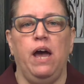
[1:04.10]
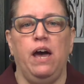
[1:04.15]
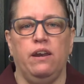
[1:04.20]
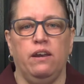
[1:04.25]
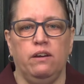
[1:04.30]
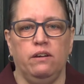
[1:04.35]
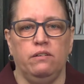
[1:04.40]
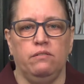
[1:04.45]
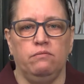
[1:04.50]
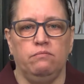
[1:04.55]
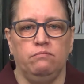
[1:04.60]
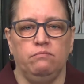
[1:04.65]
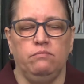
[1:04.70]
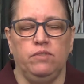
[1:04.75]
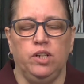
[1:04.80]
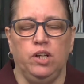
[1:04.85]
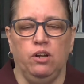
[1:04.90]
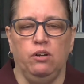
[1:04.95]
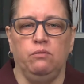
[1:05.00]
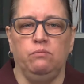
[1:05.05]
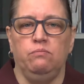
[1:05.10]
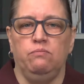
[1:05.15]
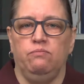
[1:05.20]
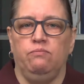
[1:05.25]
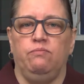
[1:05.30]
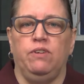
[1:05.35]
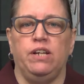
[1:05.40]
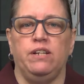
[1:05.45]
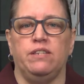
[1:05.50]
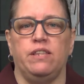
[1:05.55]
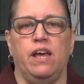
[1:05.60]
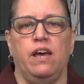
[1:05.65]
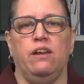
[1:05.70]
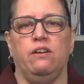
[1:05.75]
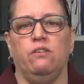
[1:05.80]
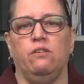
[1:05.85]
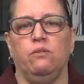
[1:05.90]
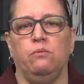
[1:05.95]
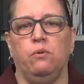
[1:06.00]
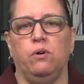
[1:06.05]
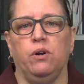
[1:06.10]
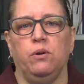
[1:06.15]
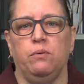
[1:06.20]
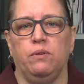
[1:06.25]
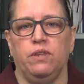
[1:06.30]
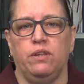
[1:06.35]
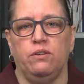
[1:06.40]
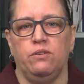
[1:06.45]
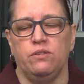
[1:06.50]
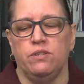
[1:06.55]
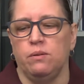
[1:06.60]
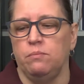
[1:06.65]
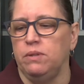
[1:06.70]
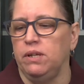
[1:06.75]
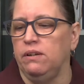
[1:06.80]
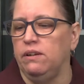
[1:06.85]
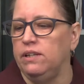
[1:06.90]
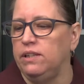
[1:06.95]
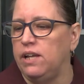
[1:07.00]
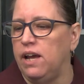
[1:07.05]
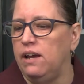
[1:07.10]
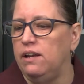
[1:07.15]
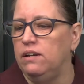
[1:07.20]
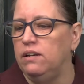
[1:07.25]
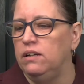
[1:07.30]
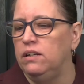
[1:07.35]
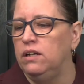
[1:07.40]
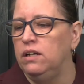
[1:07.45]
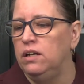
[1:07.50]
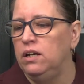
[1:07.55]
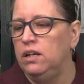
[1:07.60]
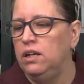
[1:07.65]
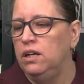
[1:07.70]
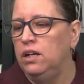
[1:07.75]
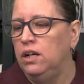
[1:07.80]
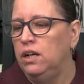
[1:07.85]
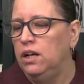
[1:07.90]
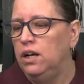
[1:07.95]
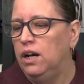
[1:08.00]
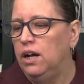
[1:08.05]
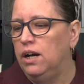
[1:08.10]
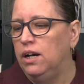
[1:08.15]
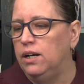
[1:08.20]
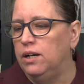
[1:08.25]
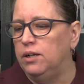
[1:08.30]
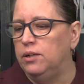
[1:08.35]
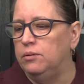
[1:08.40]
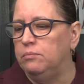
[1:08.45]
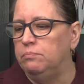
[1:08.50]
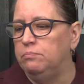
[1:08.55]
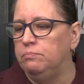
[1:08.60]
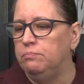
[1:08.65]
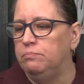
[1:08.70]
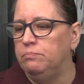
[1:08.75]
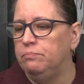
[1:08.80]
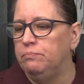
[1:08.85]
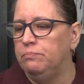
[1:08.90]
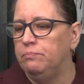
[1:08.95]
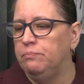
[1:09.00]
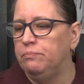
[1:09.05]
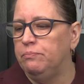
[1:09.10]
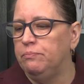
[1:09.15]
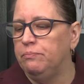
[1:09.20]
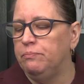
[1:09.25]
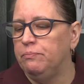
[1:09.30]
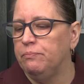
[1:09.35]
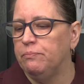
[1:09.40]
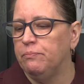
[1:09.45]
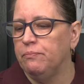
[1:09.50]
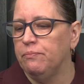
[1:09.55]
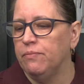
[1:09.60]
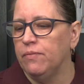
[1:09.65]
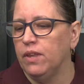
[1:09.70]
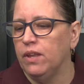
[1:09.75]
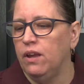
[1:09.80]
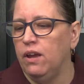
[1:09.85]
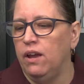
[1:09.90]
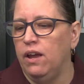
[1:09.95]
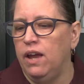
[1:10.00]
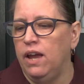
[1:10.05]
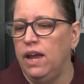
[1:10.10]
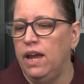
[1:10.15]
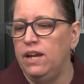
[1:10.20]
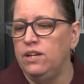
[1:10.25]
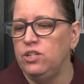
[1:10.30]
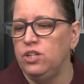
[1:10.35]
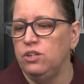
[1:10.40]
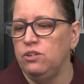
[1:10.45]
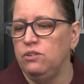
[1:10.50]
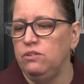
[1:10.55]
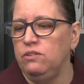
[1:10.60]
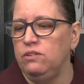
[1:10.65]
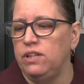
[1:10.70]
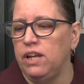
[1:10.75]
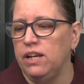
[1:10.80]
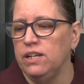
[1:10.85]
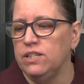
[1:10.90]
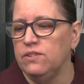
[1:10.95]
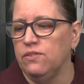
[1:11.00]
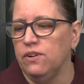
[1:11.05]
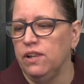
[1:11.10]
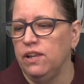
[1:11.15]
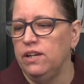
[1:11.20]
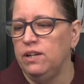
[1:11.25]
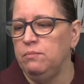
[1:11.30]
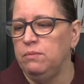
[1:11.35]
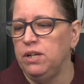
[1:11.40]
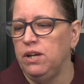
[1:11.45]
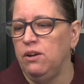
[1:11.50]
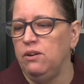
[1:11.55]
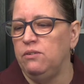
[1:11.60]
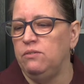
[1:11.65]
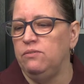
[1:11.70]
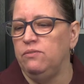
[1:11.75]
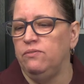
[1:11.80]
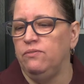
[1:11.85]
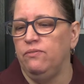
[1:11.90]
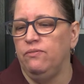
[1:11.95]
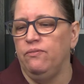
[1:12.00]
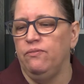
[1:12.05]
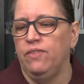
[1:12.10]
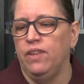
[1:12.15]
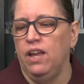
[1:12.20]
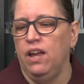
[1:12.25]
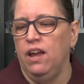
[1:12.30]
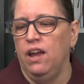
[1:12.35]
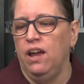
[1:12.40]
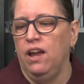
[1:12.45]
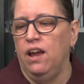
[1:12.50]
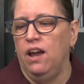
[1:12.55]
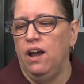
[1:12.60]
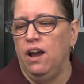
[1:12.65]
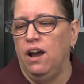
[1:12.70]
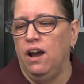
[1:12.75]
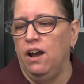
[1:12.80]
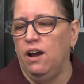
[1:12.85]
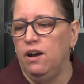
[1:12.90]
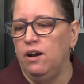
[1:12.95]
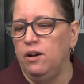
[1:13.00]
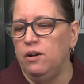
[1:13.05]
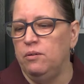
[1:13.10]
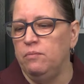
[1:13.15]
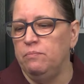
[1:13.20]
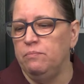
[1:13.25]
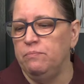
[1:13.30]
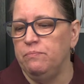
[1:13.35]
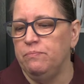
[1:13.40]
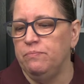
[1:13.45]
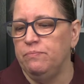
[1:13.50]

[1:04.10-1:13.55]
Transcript: to, fix that or work with it or something like that. Um, hey Jude, thanks for letting me know. Um,